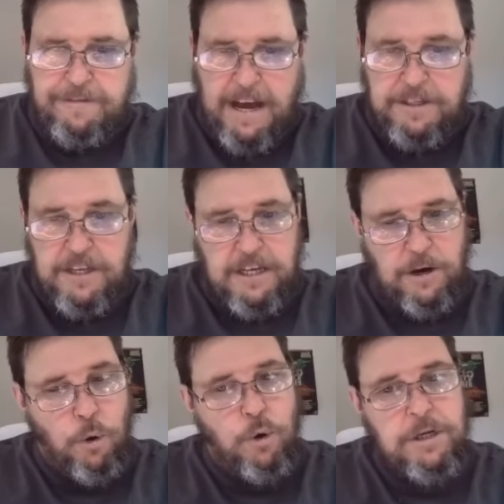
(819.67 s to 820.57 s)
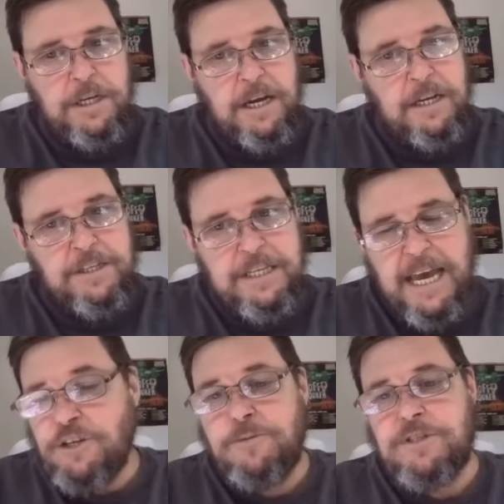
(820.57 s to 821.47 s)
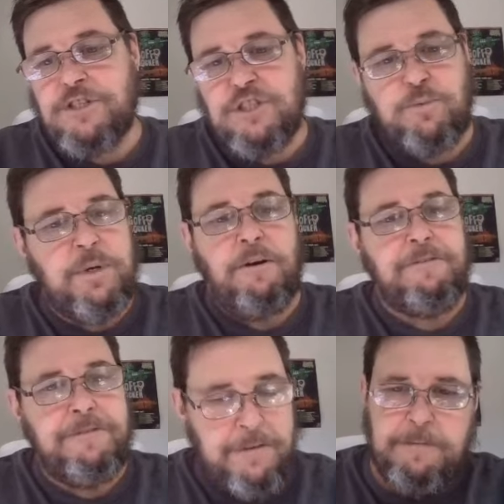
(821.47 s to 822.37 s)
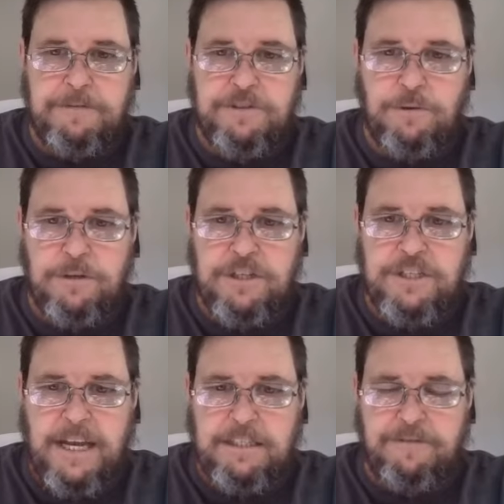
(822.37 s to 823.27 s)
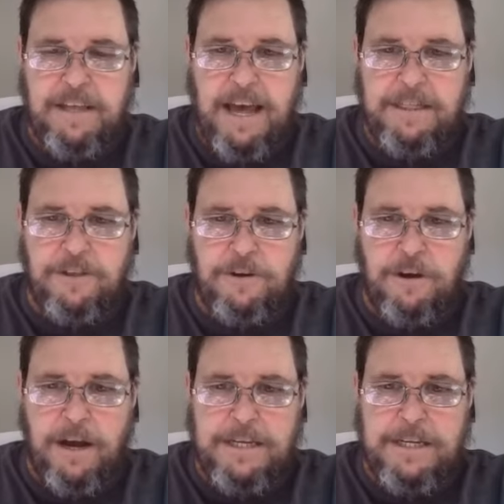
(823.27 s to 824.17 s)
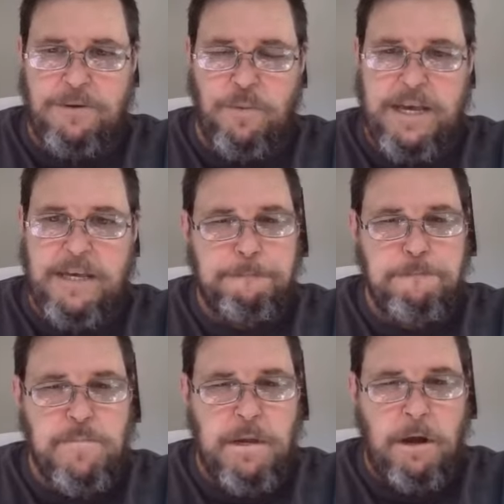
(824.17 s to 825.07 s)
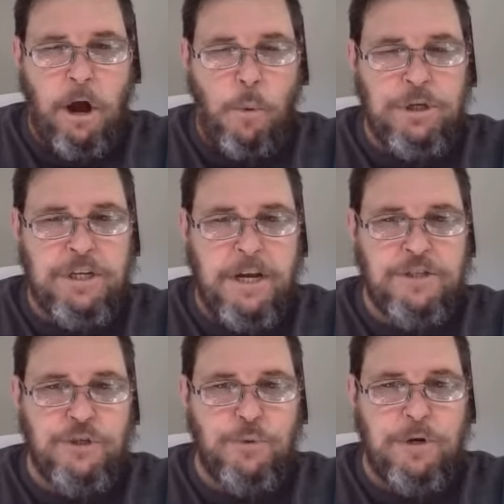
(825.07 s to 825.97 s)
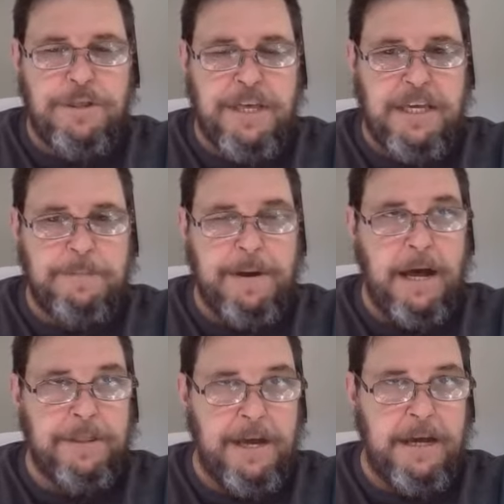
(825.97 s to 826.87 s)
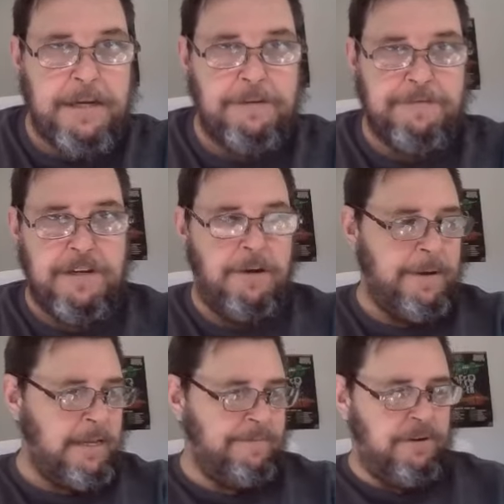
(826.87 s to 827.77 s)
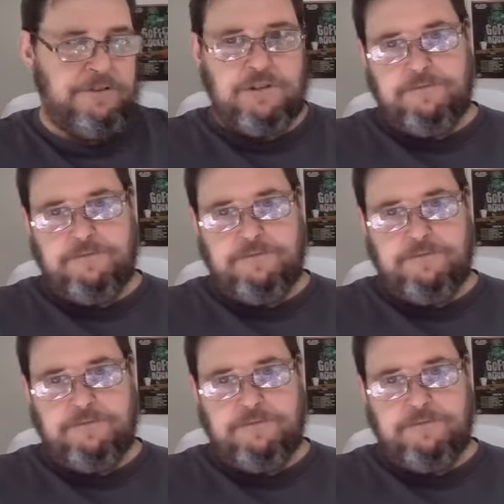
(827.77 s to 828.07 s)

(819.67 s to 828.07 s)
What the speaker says: and the Ork Gargantuan Squig-Off. We saw the stats for that, the guy, didn't we? I was going to do a video about that, but I'm sort of